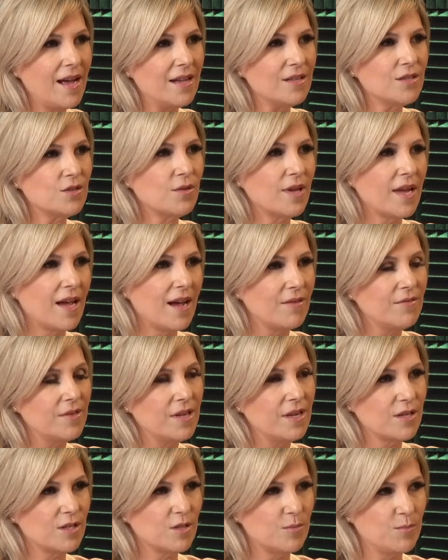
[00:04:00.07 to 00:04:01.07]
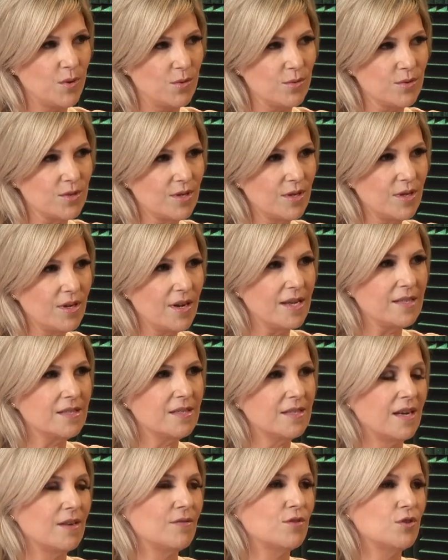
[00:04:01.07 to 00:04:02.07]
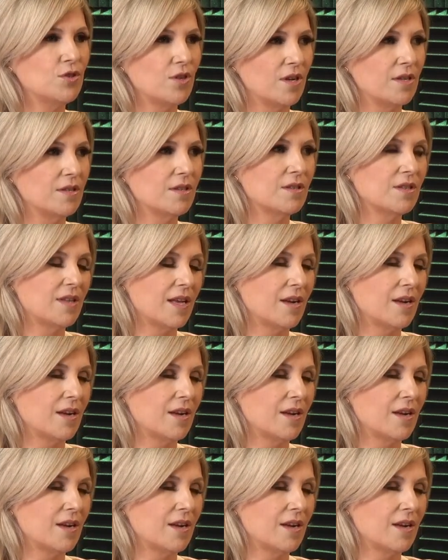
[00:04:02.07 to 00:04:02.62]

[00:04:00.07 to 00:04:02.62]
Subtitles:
so they have the exposure instead of just